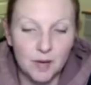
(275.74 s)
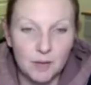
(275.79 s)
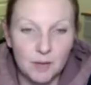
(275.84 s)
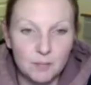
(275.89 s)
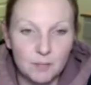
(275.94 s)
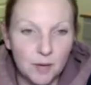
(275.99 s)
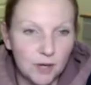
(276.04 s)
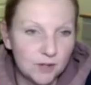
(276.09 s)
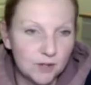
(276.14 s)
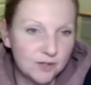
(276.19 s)

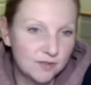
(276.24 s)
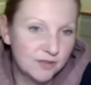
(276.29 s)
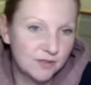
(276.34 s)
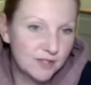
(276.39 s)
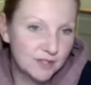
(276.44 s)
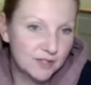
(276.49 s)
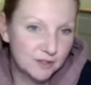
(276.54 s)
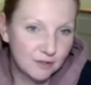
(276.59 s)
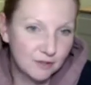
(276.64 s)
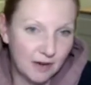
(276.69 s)
post for
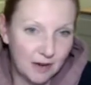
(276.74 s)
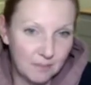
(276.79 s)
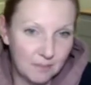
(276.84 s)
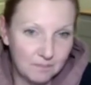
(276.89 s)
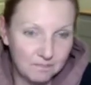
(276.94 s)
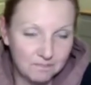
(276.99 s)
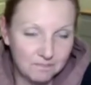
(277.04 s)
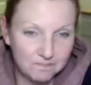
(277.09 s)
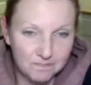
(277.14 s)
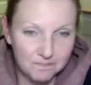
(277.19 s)
Instagram.
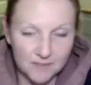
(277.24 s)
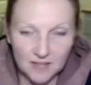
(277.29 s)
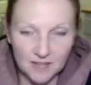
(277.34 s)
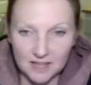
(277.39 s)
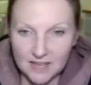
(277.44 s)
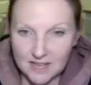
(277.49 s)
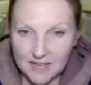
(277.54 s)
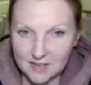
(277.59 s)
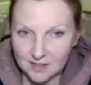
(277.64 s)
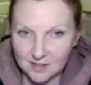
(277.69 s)
But
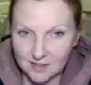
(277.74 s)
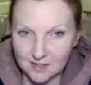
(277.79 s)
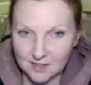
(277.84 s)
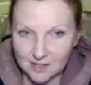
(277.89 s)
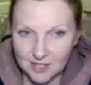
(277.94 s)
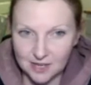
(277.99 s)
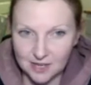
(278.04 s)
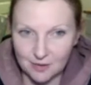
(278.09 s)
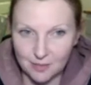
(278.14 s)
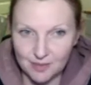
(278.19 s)
again, I can
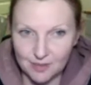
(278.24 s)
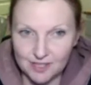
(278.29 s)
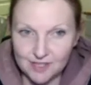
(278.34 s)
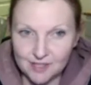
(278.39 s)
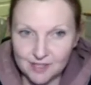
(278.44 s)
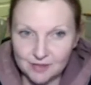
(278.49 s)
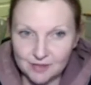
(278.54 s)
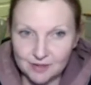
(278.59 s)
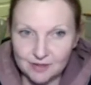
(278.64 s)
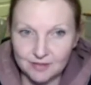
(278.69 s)
share on my
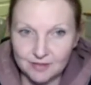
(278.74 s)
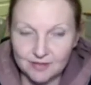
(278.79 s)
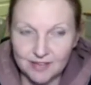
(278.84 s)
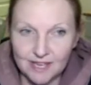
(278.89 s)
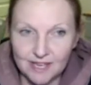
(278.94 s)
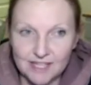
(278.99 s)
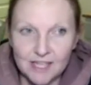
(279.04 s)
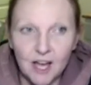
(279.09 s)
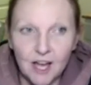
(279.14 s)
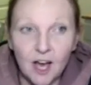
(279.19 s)
Instagram
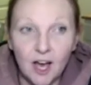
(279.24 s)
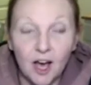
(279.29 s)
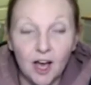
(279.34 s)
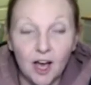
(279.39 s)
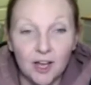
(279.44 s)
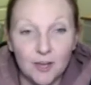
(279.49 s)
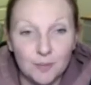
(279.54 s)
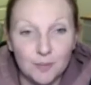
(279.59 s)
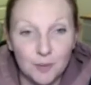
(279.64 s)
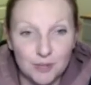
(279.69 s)
feed. I
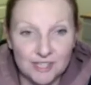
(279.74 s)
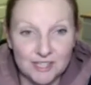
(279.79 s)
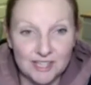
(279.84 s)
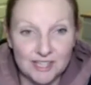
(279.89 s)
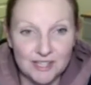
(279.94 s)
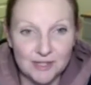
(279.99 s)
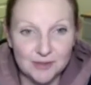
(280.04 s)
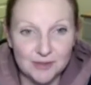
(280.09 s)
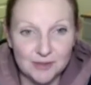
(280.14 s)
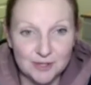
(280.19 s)
could put it
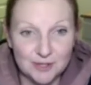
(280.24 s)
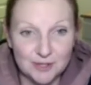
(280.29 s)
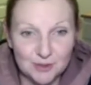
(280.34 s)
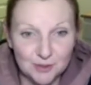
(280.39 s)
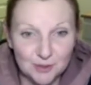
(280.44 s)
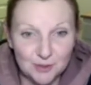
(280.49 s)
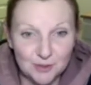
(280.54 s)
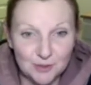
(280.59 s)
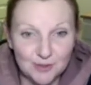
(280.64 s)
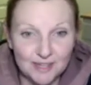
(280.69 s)
into a
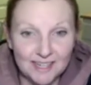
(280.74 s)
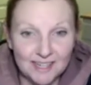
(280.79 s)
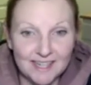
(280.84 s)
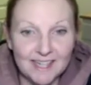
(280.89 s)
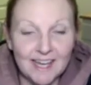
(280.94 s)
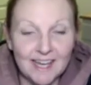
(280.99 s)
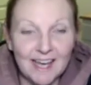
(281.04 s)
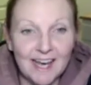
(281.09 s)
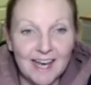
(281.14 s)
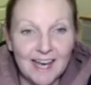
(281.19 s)
story
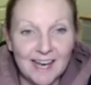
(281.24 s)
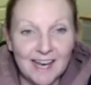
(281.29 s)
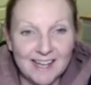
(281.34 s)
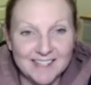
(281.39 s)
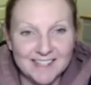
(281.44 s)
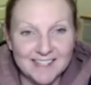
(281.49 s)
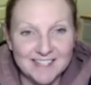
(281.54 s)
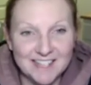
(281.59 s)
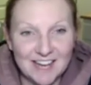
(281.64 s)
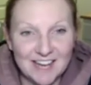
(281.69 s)
and
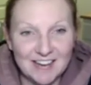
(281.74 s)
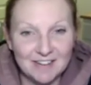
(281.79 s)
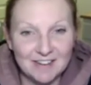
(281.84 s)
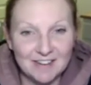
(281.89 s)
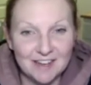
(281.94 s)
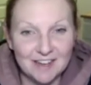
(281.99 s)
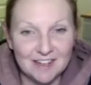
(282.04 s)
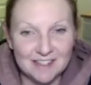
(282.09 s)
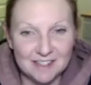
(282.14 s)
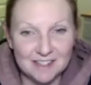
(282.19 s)
share
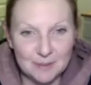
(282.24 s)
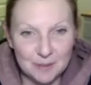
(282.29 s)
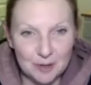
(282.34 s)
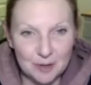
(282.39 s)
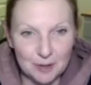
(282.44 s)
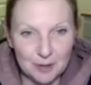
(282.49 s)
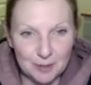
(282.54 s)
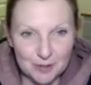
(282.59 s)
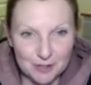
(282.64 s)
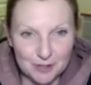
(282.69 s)
a snippet on
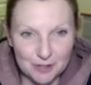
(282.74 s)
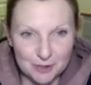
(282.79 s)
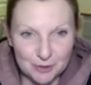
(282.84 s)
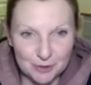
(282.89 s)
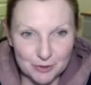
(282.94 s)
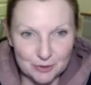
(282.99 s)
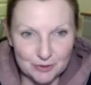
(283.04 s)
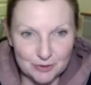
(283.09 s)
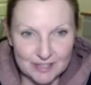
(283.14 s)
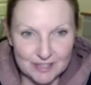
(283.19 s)
my
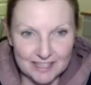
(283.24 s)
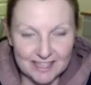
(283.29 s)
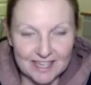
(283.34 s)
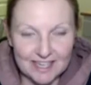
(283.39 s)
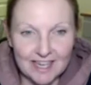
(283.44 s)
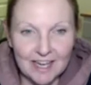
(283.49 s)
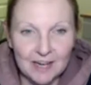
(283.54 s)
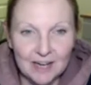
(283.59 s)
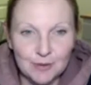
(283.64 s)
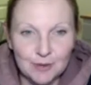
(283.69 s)
story,
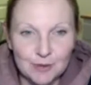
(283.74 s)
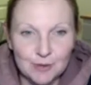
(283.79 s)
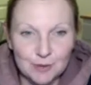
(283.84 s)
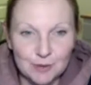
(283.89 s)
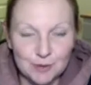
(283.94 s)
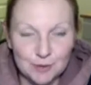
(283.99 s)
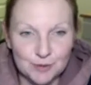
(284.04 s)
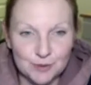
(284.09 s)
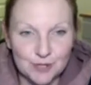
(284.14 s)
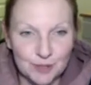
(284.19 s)
which would
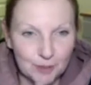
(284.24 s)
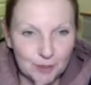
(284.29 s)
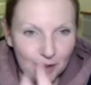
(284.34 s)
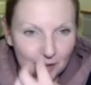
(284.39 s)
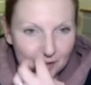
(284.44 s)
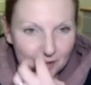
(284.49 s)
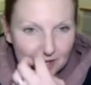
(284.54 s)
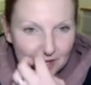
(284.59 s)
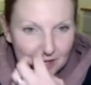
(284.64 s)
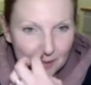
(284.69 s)
also work
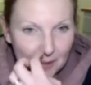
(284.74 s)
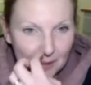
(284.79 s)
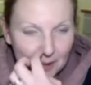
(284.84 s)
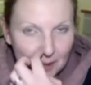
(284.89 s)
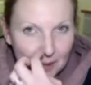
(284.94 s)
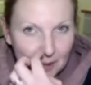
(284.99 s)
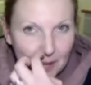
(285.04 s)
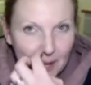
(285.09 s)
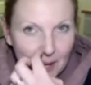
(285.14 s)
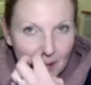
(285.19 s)
really well.
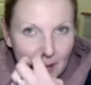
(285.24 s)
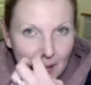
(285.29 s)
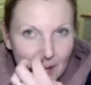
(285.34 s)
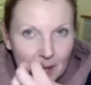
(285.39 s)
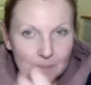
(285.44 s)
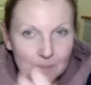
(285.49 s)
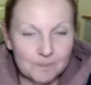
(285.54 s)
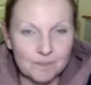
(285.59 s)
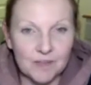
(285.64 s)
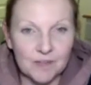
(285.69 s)

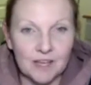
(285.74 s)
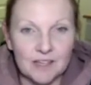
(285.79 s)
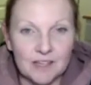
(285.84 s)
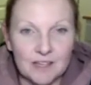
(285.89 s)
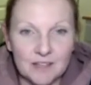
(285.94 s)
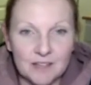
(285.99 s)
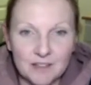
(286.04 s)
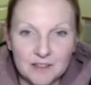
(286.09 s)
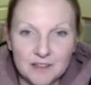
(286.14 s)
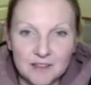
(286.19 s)

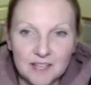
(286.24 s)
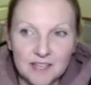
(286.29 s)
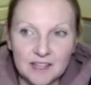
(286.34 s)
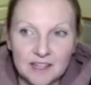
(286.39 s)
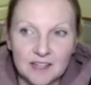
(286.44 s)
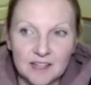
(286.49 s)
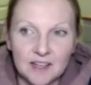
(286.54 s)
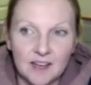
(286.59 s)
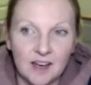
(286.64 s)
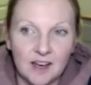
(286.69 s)
Another thing
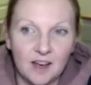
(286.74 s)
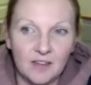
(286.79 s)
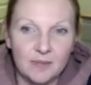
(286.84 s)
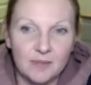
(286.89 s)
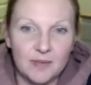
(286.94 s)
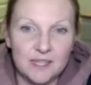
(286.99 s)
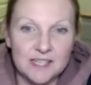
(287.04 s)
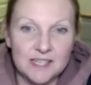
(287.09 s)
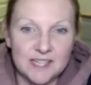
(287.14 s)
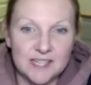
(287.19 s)
that I've
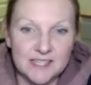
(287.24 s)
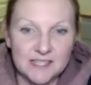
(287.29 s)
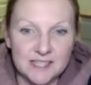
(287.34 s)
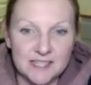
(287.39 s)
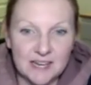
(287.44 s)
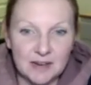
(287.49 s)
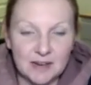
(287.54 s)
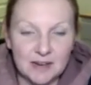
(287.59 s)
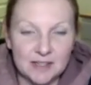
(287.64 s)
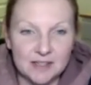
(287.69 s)
been testing
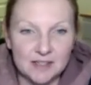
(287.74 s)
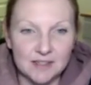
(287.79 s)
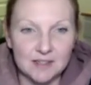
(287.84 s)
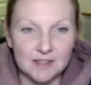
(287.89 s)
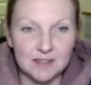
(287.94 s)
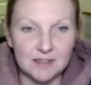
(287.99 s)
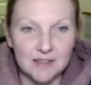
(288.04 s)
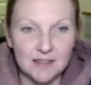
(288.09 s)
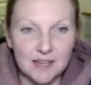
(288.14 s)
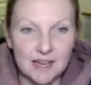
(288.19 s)
out is an
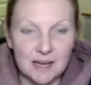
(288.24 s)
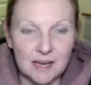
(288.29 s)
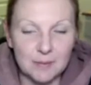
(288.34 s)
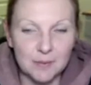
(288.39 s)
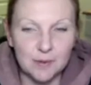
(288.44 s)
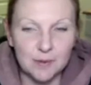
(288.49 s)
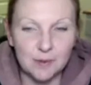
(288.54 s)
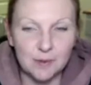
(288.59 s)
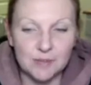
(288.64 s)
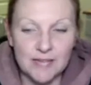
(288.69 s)
app
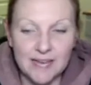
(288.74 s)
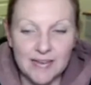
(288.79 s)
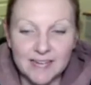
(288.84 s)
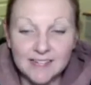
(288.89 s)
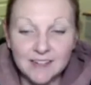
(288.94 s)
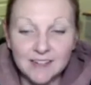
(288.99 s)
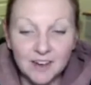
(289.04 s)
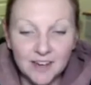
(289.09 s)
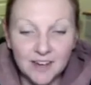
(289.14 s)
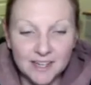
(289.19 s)
called
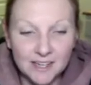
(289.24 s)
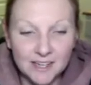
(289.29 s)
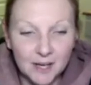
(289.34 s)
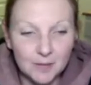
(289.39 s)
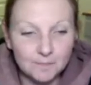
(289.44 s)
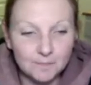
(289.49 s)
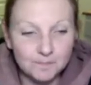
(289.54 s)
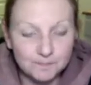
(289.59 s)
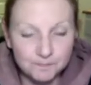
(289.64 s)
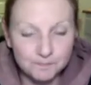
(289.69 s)
Headliner,
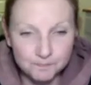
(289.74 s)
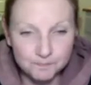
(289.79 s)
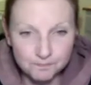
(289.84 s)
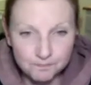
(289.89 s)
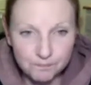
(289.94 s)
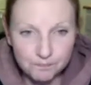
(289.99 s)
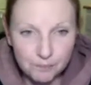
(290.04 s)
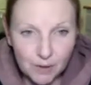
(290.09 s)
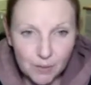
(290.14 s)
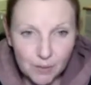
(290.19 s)

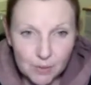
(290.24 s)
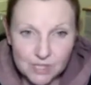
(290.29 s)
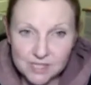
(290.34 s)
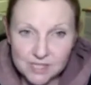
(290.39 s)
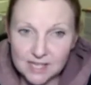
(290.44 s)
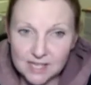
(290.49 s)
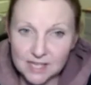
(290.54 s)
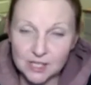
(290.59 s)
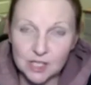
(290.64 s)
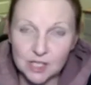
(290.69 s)
which is
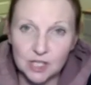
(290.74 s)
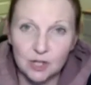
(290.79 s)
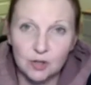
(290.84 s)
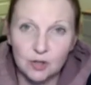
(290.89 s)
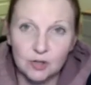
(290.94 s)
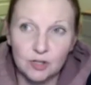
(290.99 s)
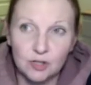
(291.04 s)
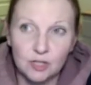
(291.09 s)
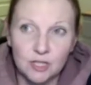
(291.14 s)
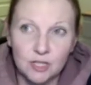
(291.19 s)
actually
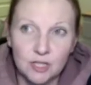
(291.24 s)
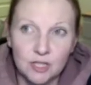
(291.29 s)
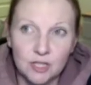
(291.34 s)
on